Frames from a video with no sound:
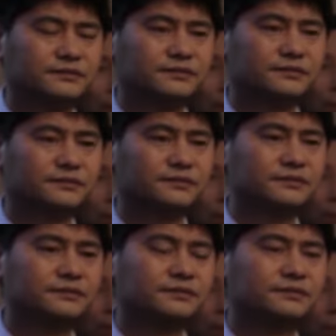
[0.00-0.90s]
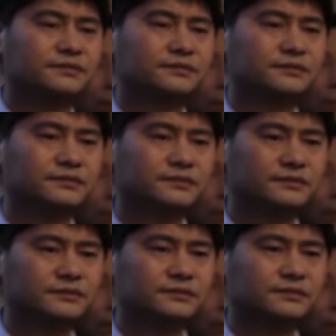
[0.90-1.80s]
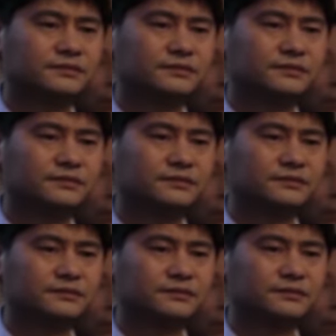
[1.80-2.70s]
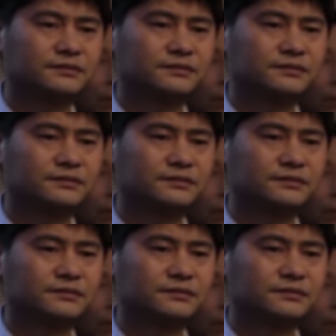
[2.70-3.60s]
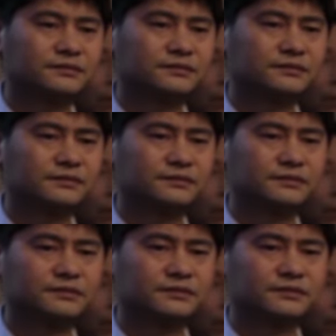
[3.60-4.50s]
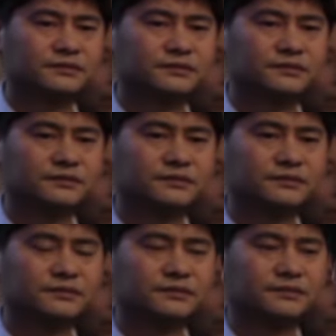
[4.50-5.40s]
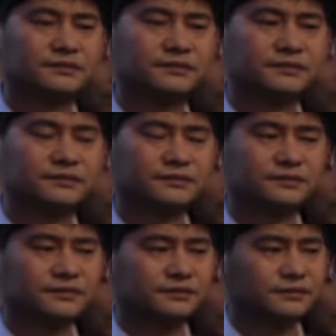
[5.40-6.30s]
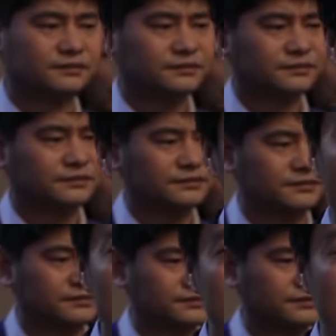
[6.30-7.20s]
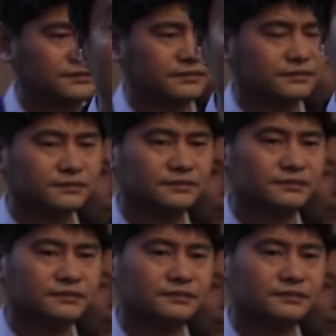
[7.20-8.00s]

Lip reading: This person isn't speaking.